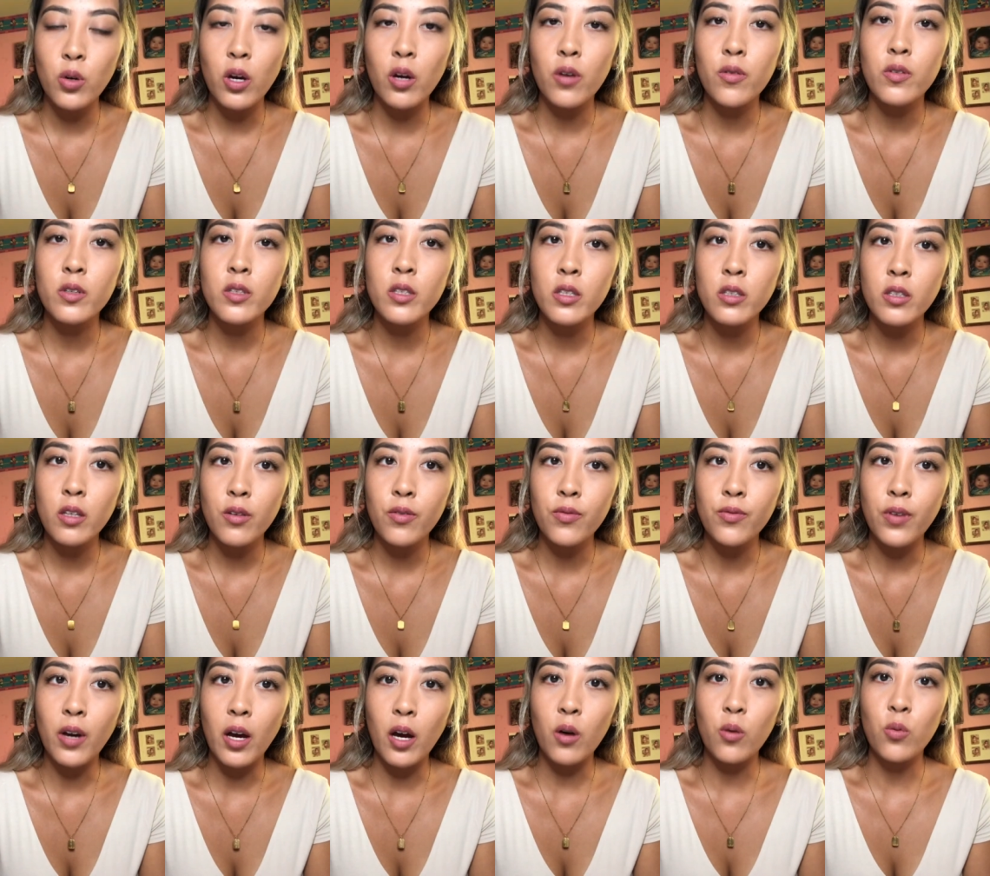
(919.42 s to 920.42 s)
ever since I
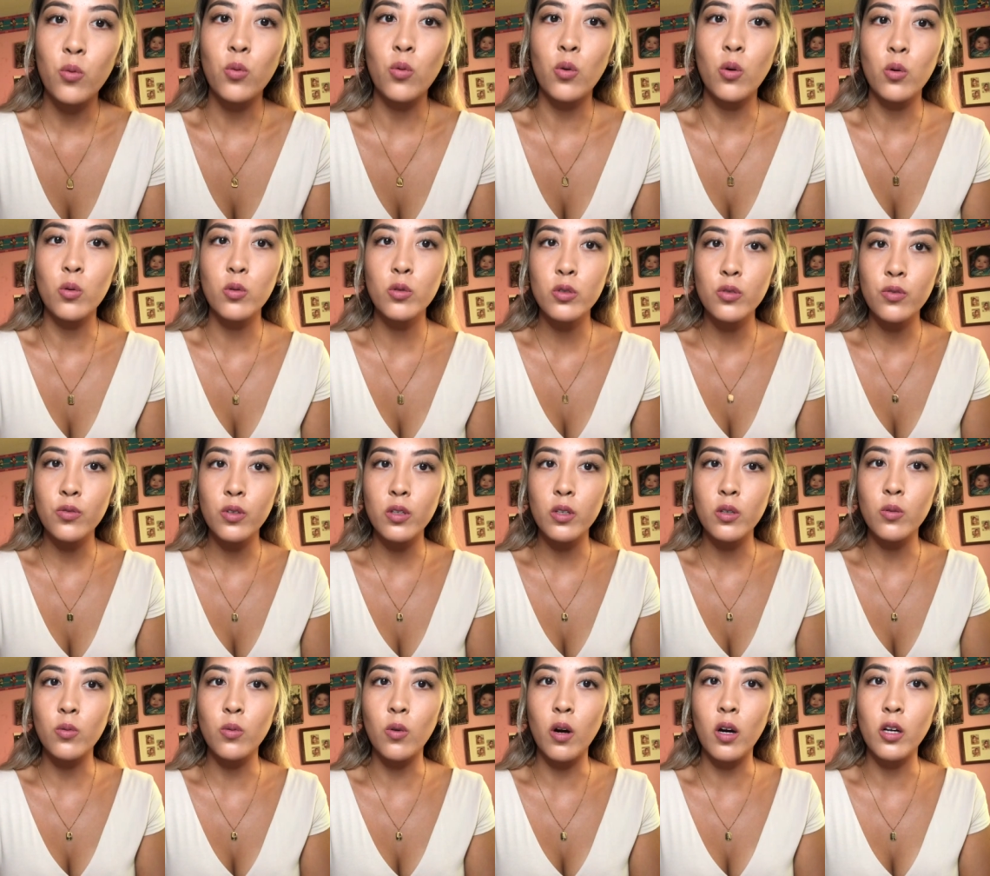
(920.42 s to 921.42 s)
found
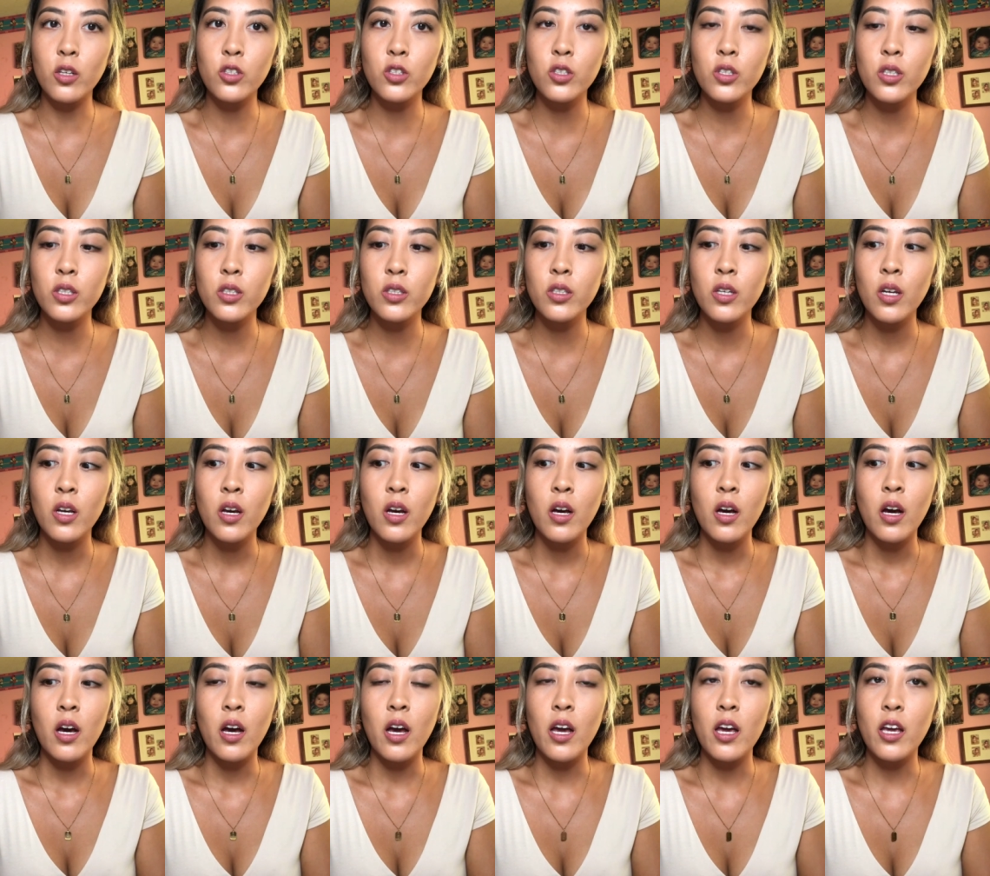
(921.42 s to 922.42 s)
Rosefield Watches,
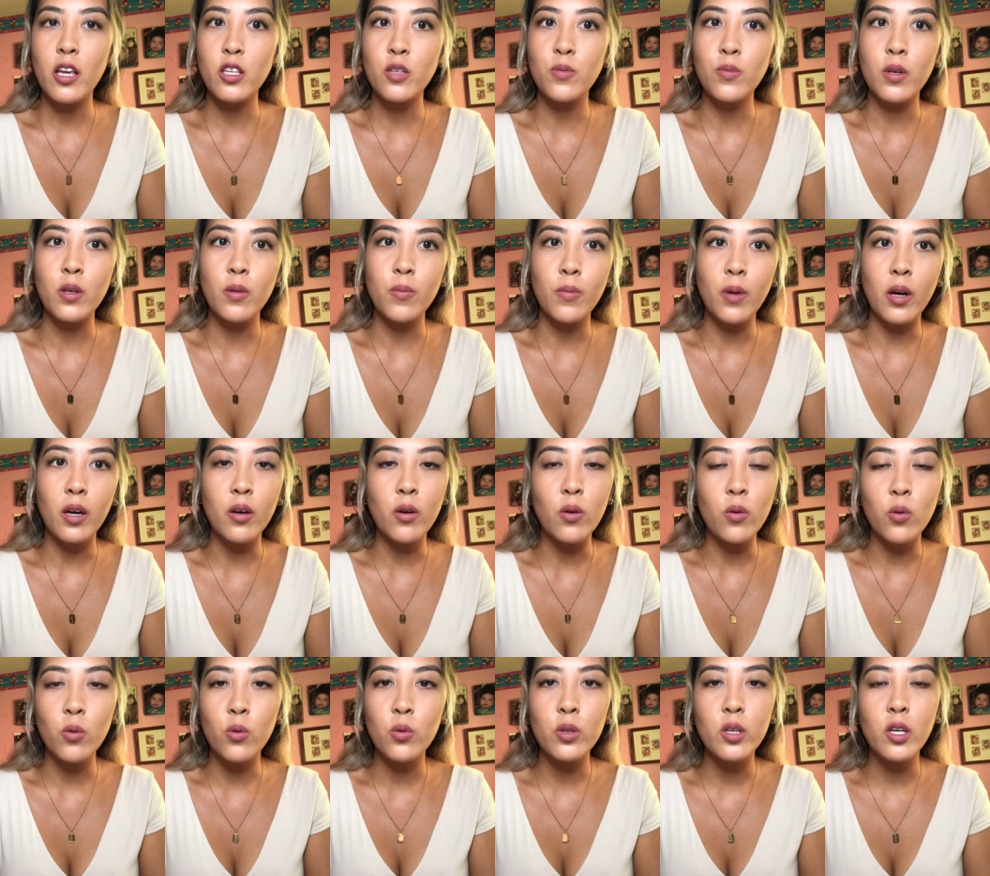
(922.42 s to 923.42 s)
it's been my
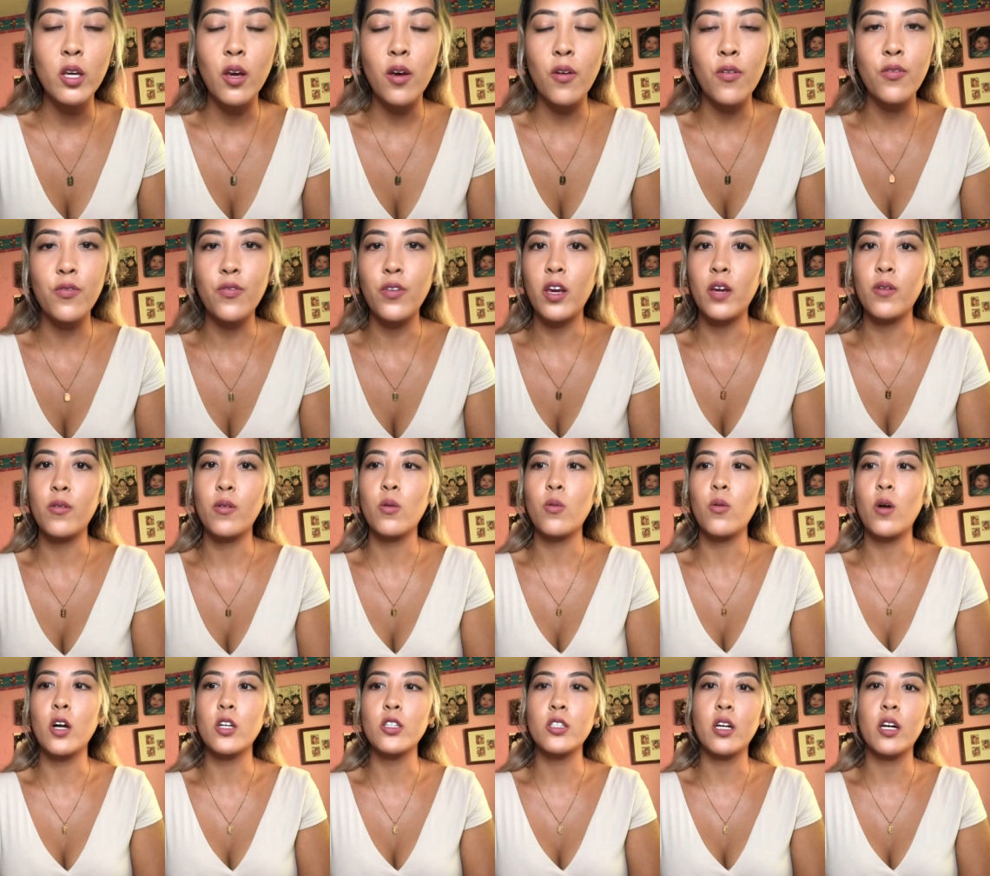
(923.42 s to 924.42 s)
only favorite
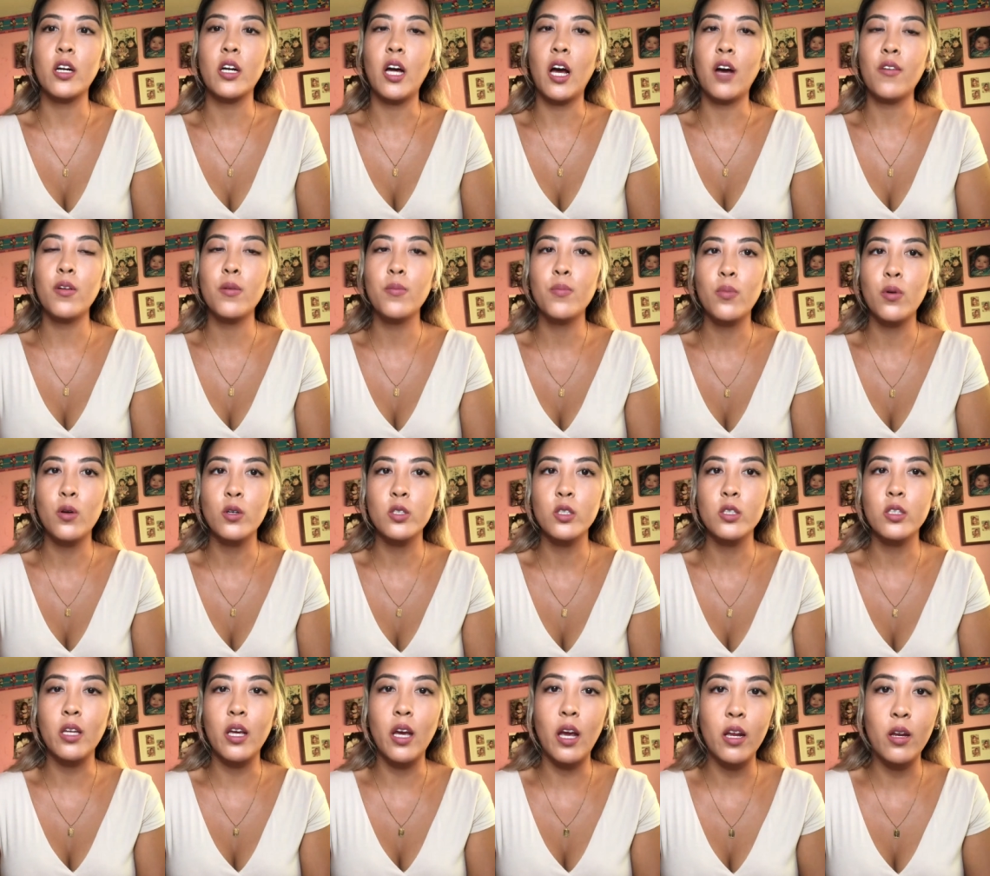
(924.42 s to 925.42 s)
watch. I haven't
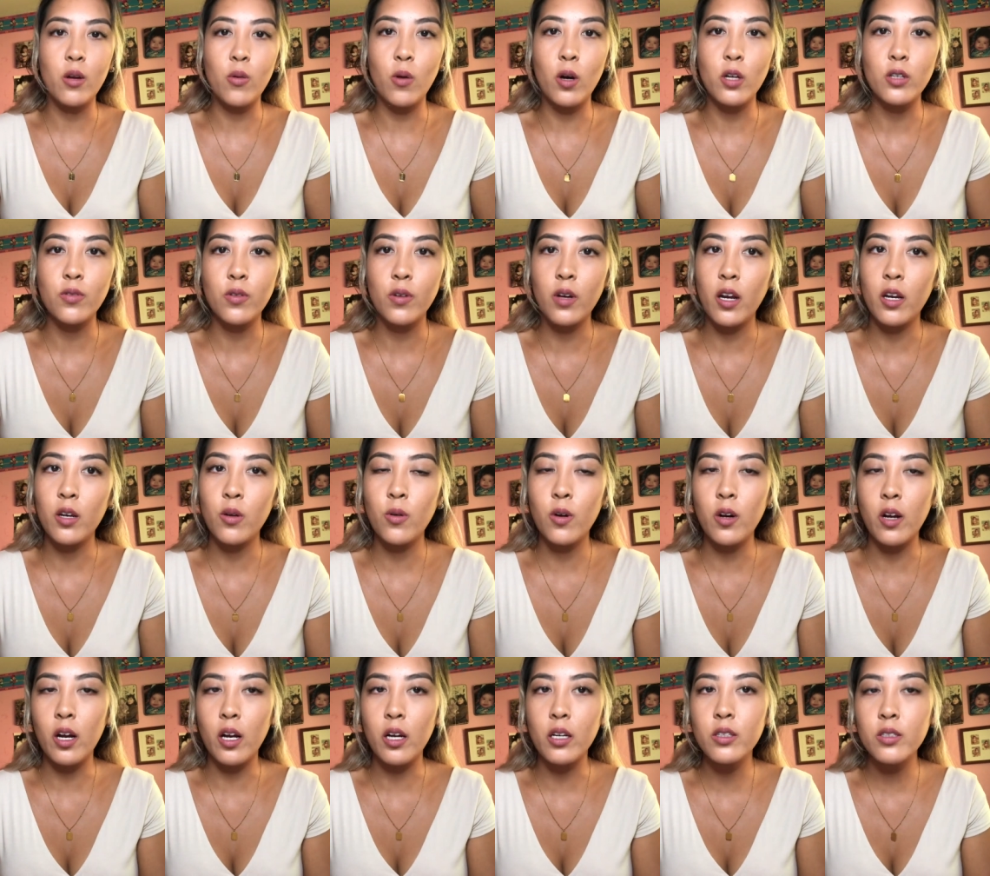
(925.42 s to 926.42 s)
purchased any watch for
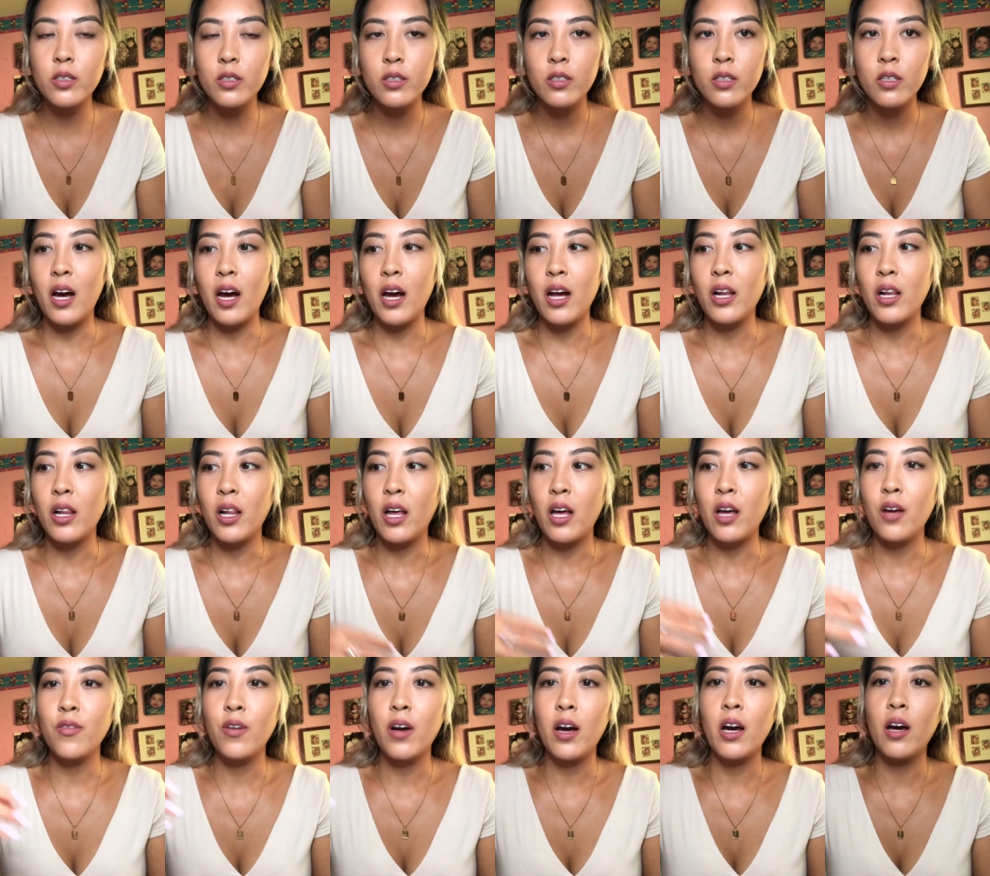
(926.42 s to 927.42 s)
anywhere else. I
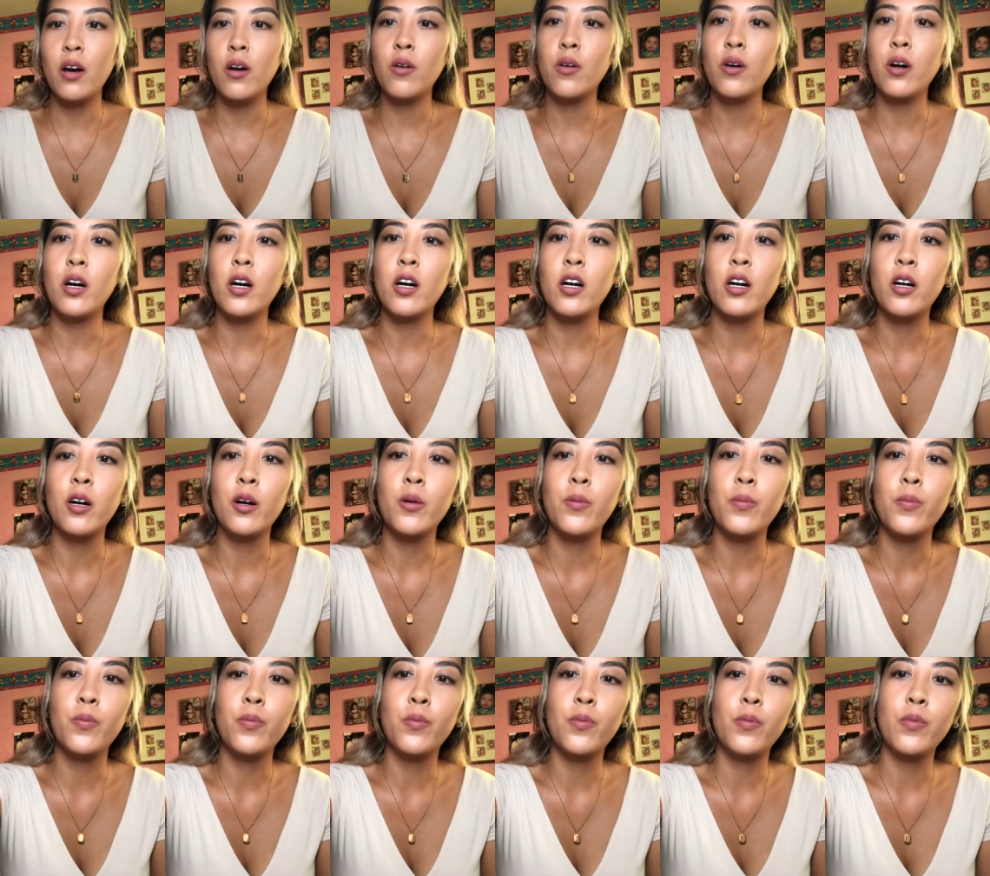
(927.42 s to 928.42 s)
love how
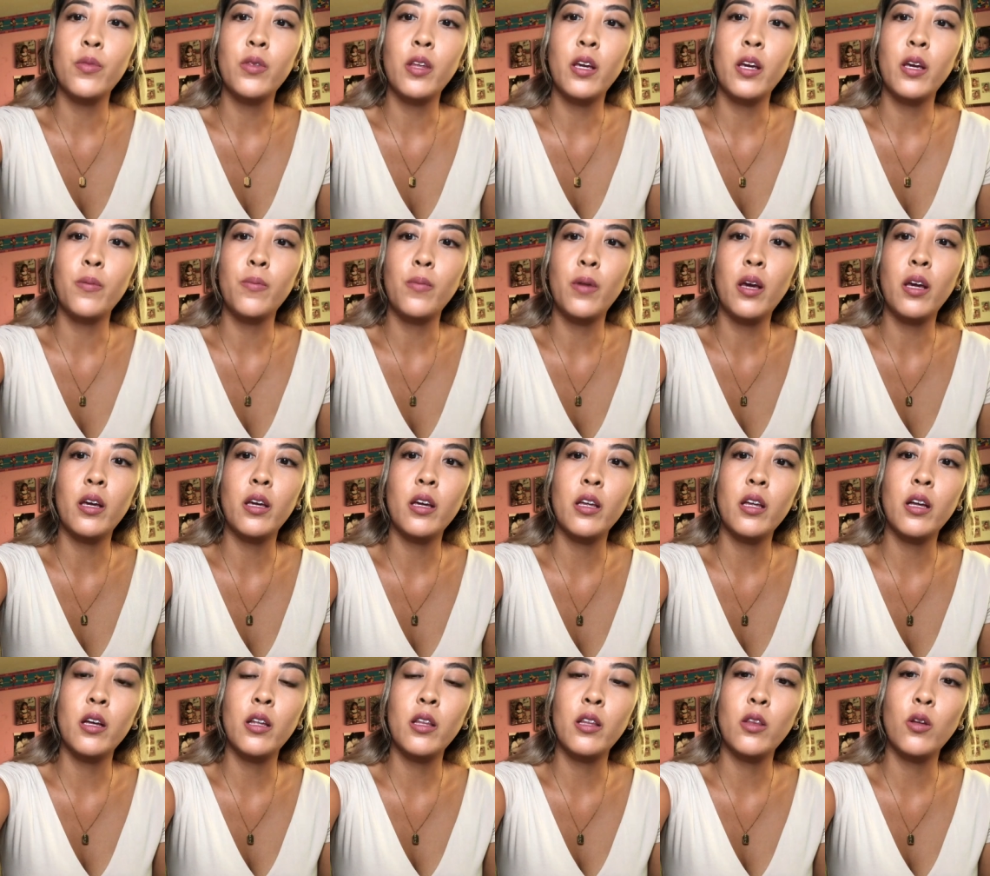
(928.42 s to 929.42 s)
they make
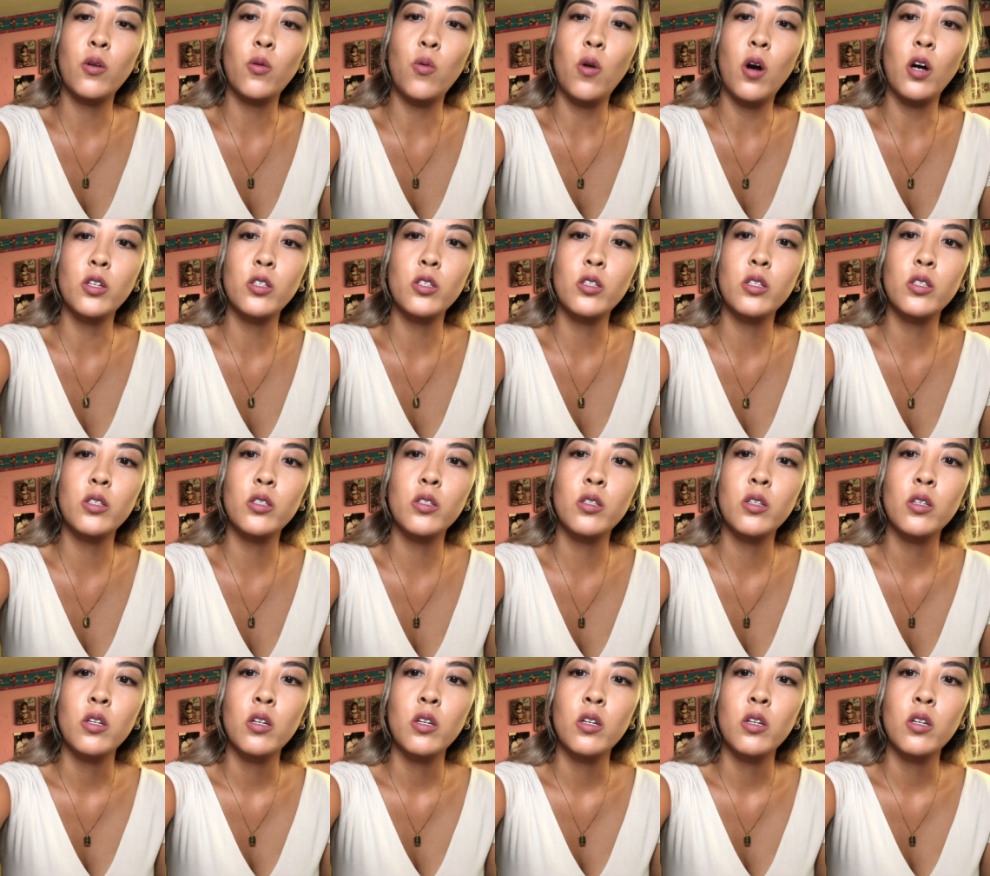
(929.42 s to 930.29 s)
their watches